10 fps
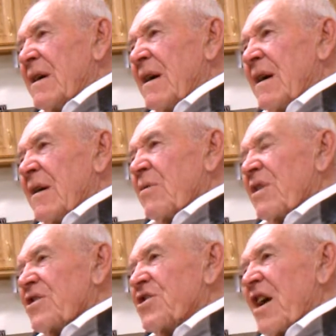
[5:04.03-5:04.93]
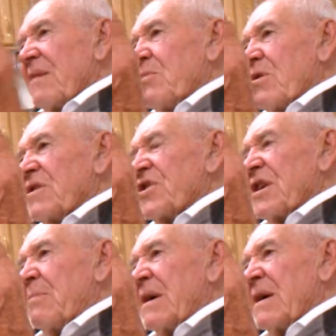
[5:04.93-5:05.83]
3 of them GI trucks
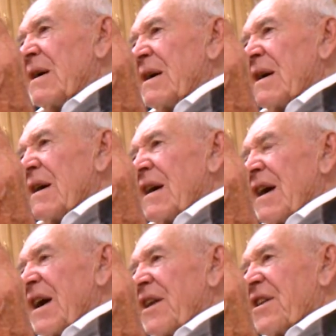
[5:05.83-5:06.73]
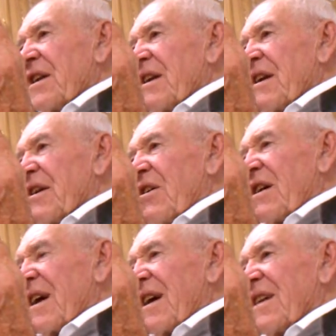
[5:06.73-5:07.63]
with their sideboards
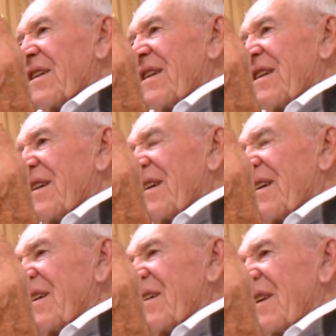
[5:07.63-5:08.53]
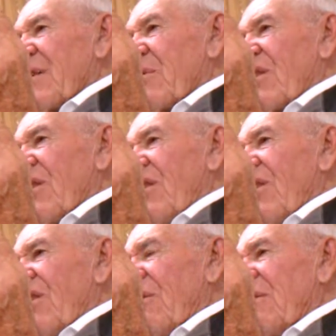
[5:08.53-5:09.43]
up,
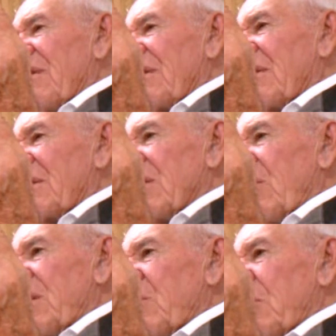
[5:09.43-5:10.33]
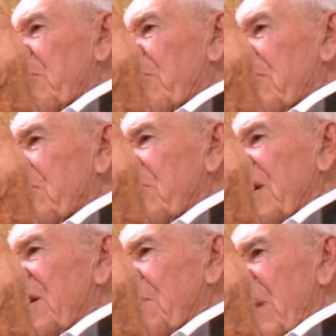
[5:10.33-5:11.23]
and they were
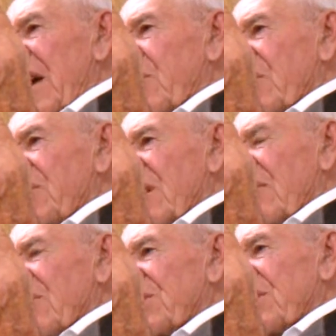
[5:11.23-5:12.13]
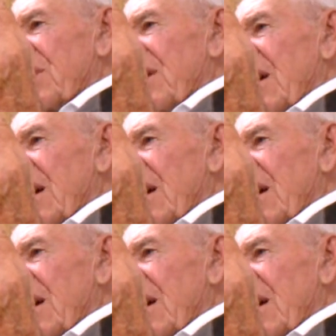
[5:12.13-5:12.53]
all loaded with